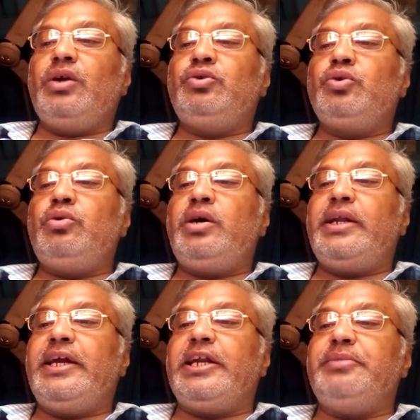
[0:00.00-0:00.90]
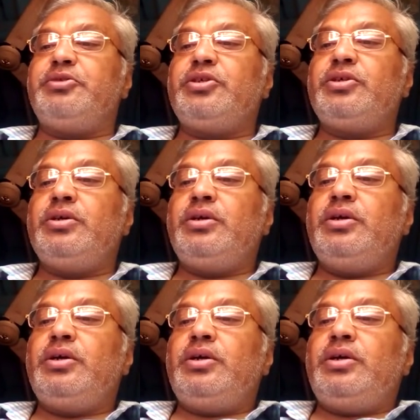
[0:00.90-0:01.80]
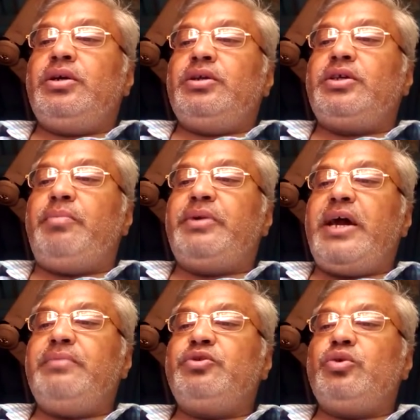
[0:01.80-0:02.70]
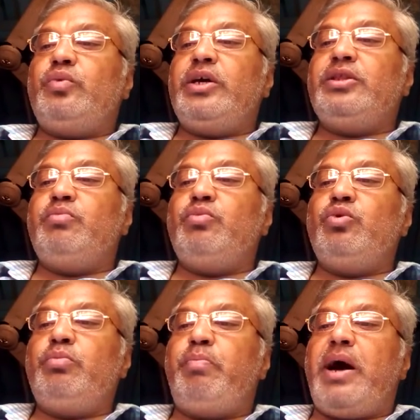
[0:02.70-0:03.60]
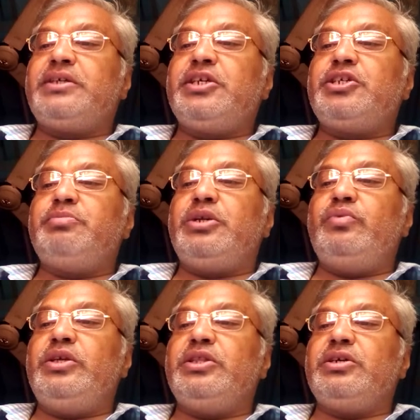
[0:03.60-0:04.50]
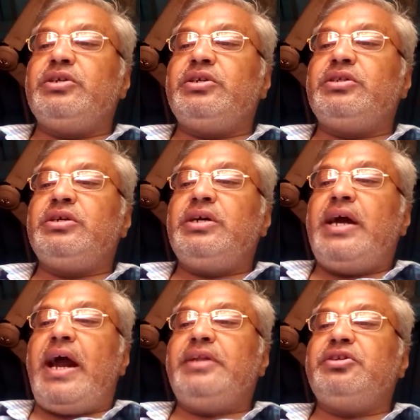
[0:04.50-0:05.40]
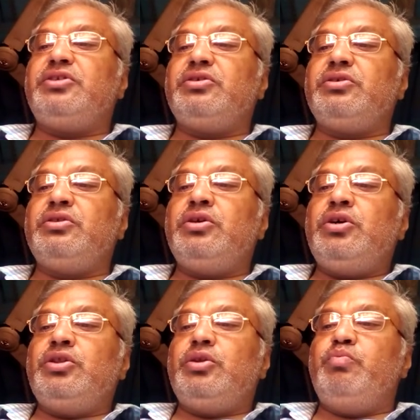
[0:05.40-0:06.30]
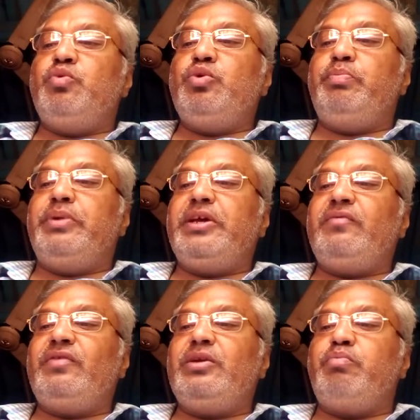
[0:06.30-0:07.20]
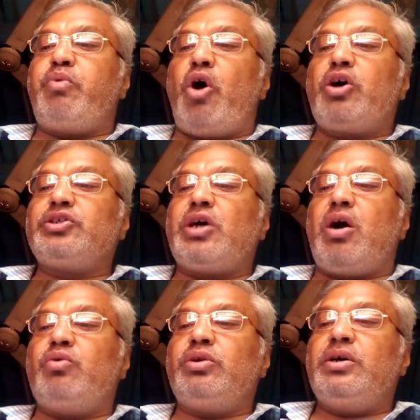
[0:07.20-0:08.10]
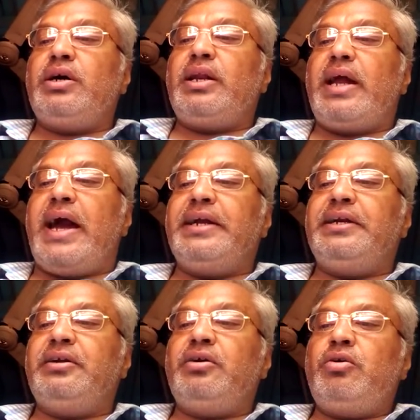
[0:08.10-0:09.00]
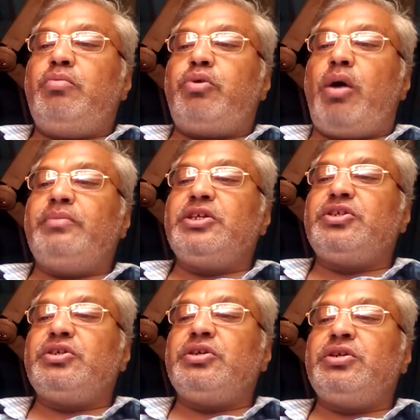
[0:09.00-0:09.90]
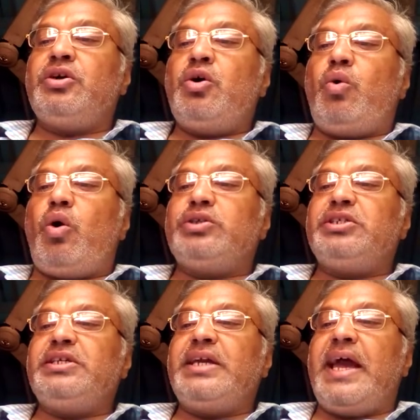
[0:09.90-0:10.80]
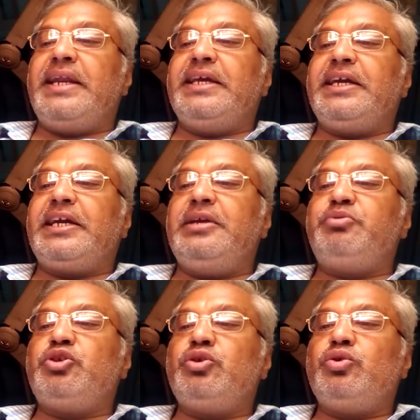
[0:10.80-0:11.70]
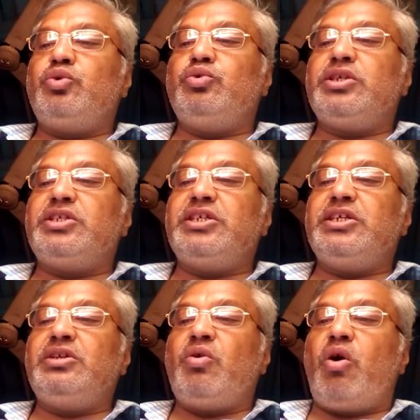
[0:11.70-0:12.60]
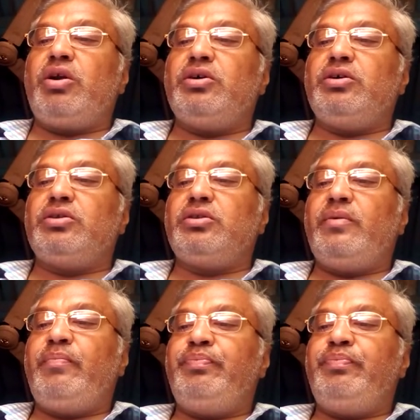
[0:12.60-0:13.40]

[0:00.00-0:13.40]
Solar eclipse. Sometimes, when the moon passes between the earth and the sun, the moon briefly blocks out light from the sun, causing an eclipse to be seen on earth.